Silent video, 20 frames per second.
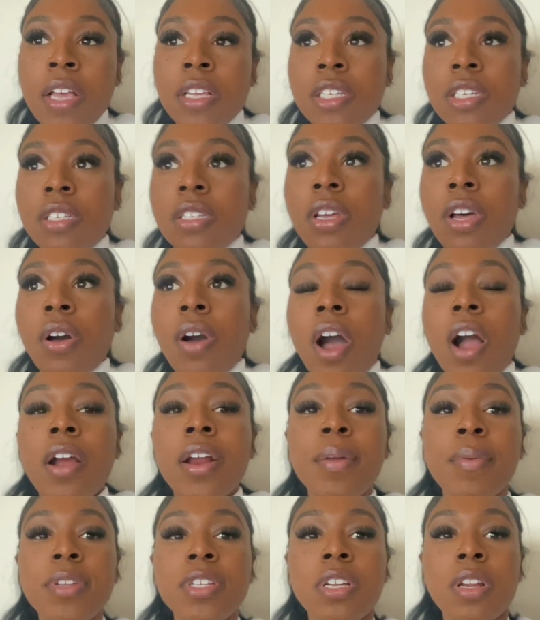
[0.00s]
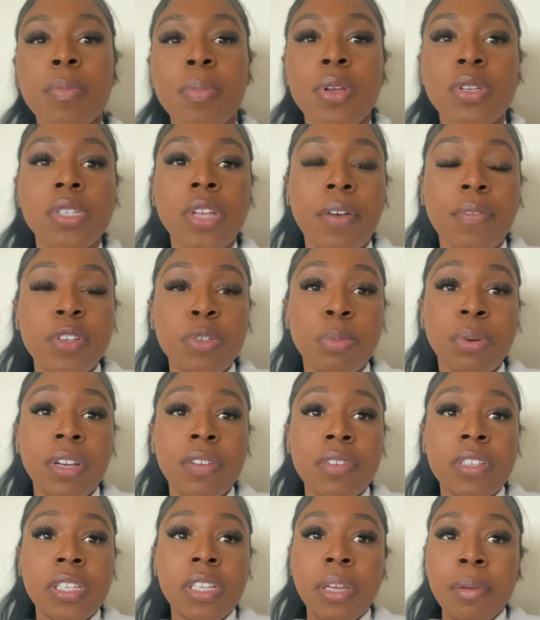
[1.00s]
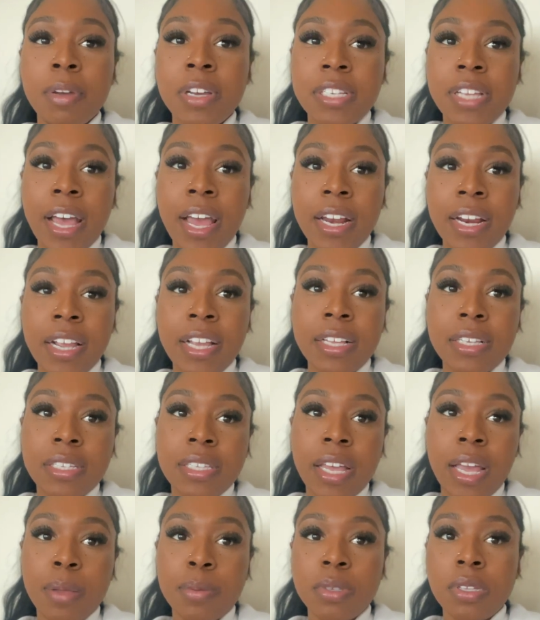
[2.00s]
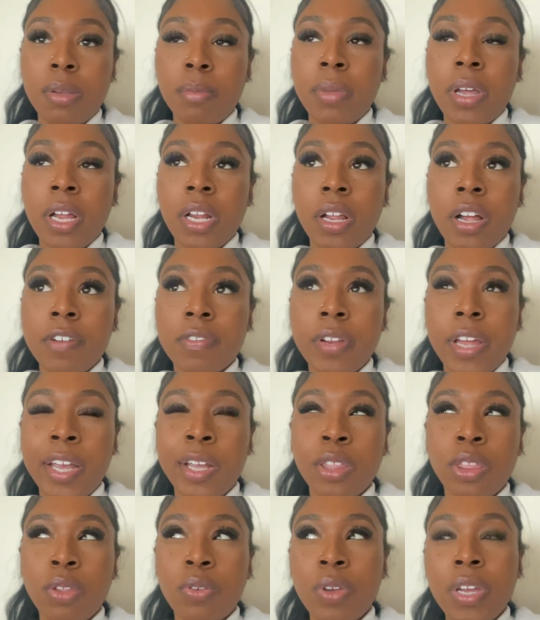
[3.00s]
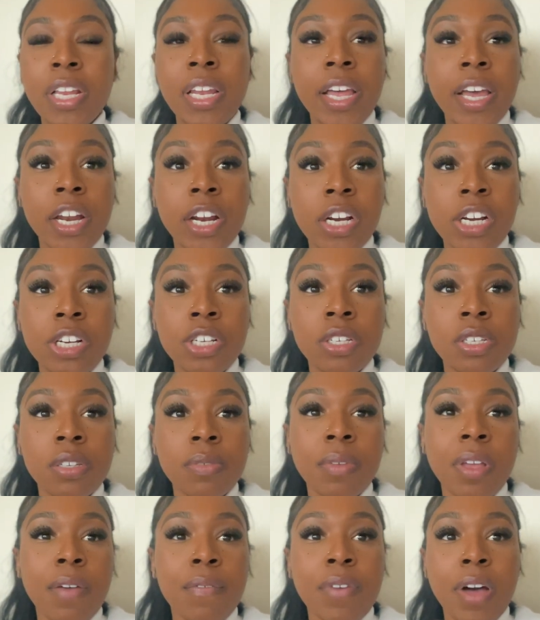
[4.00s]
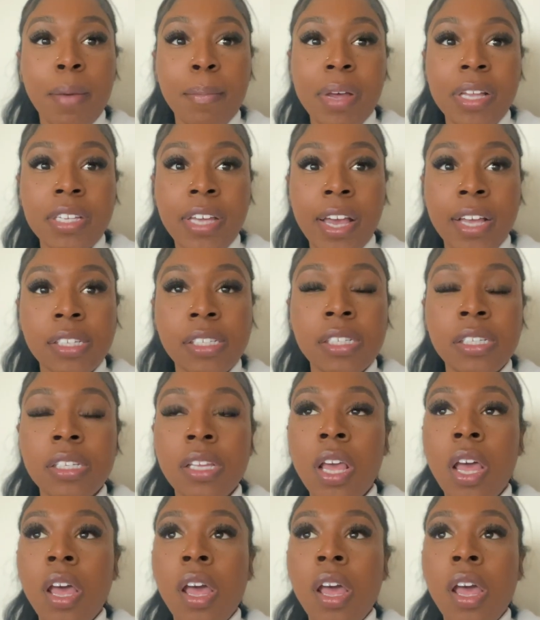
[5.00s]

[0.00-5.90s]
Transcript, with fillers: So I already went to the post office previously because I had to get stamps to mail off like three letters and file my taxes.